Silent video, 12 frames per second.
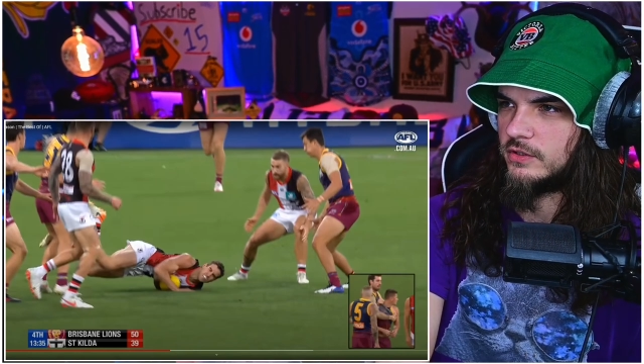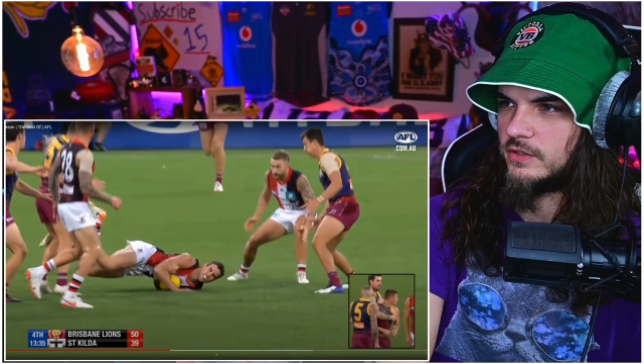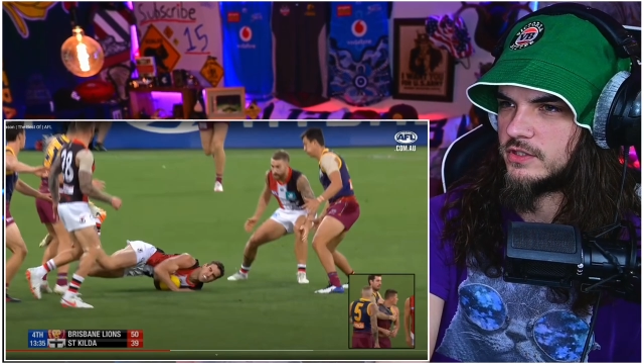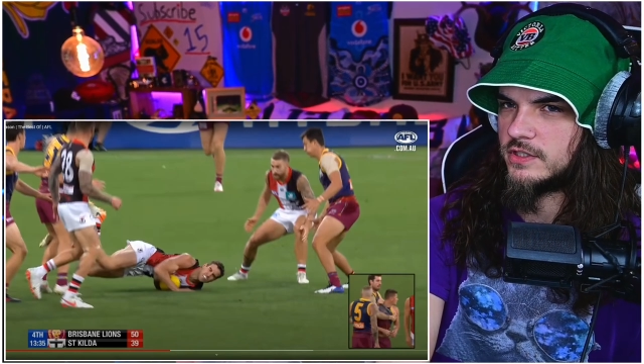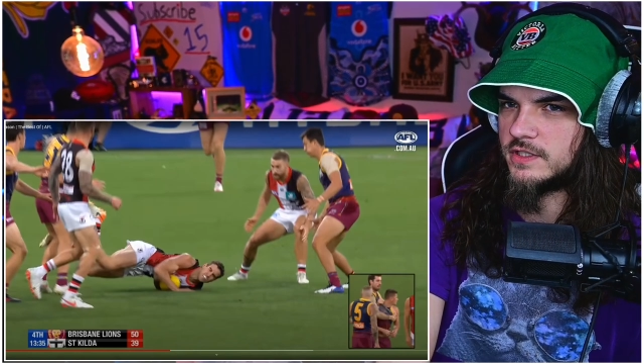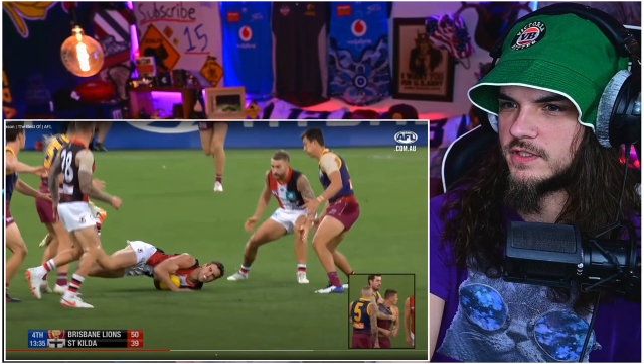
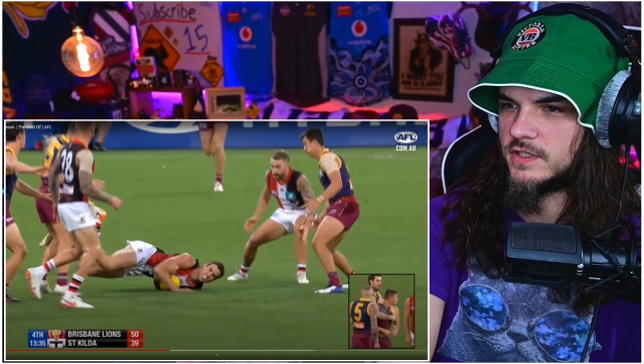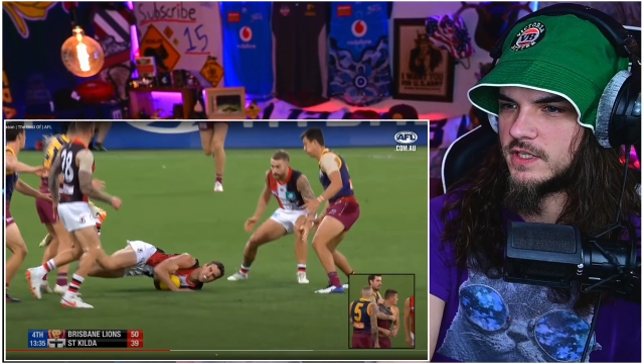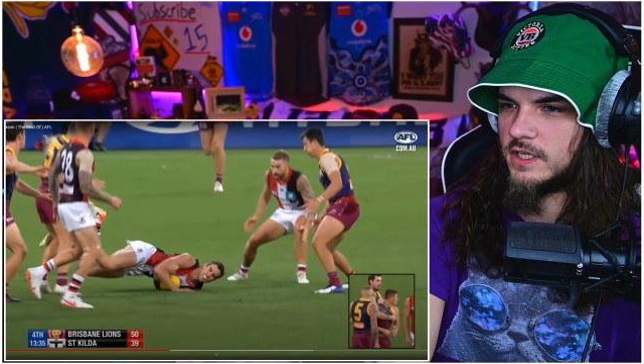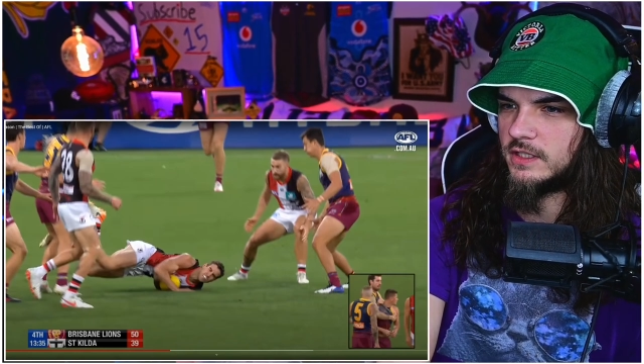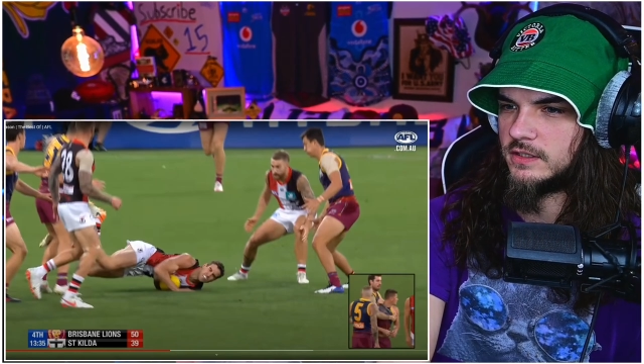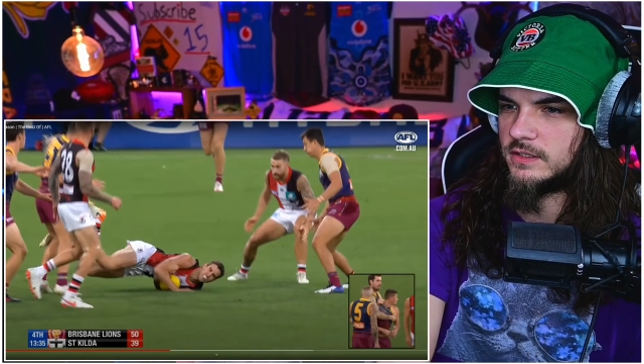It's just
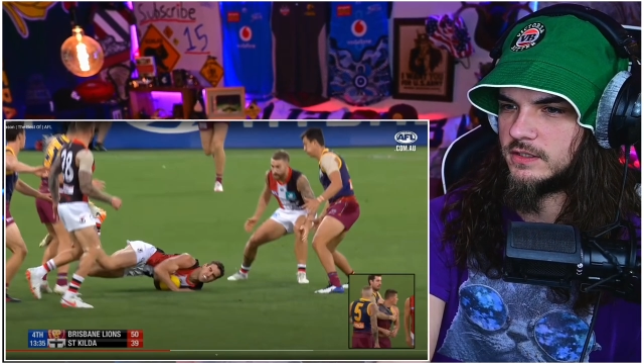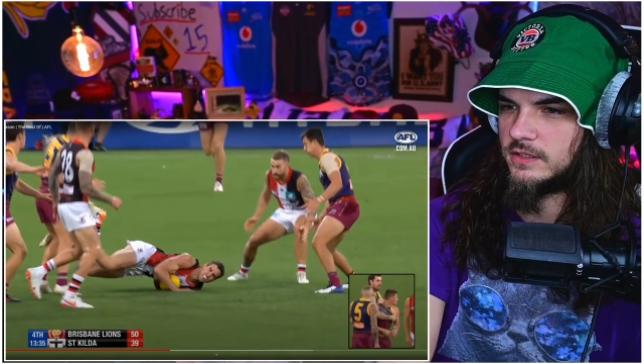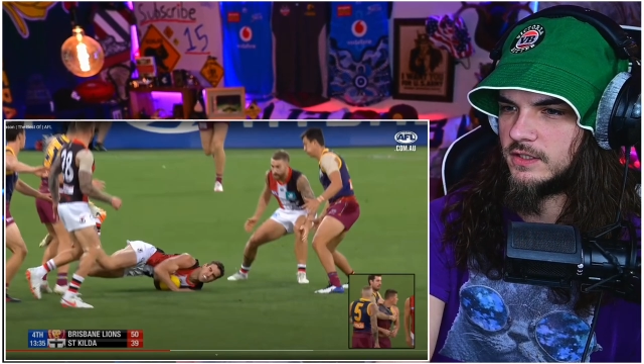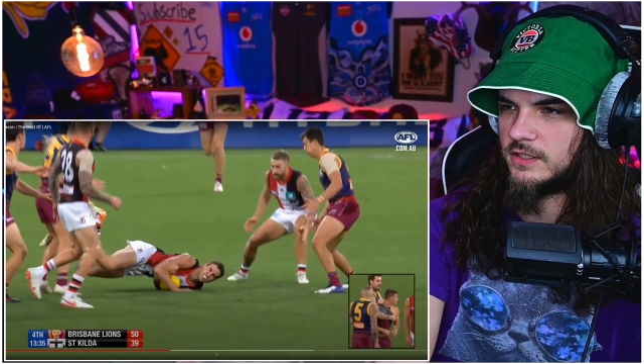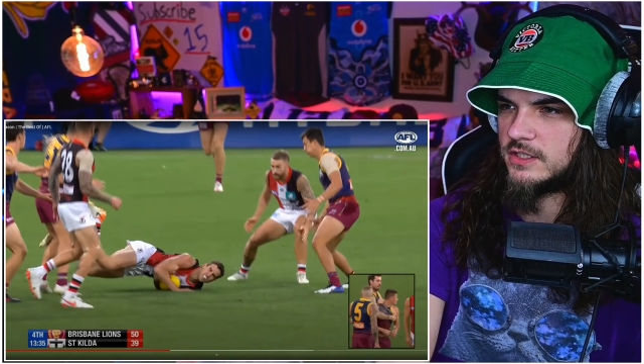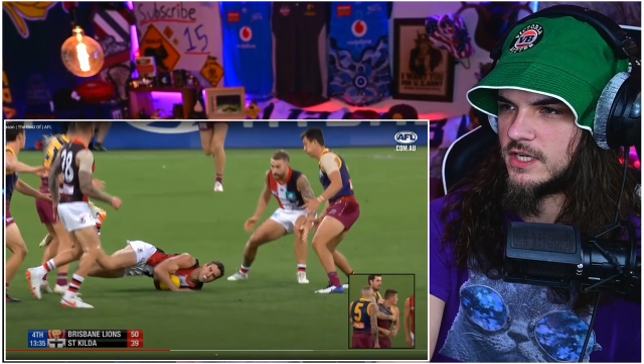
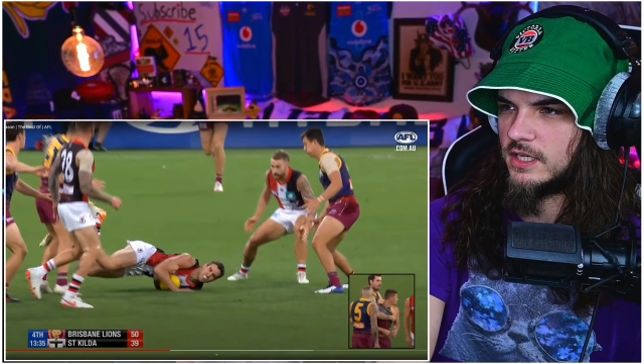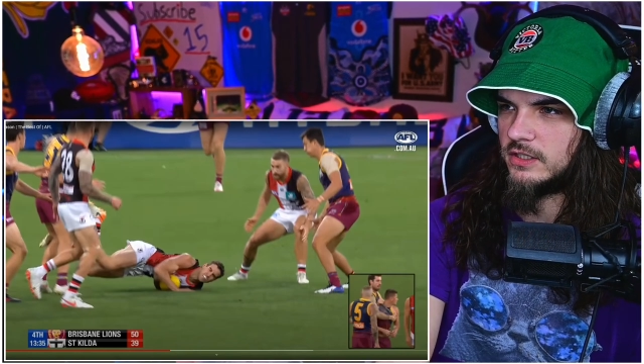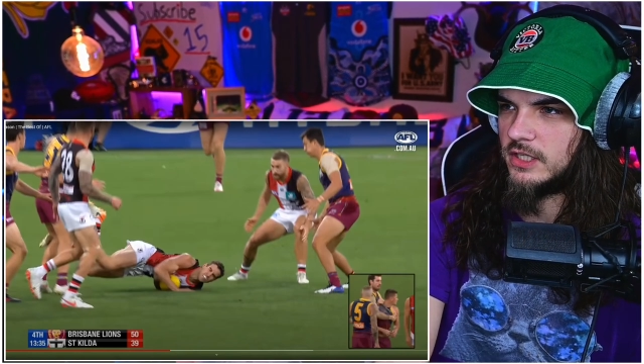insane. They just got good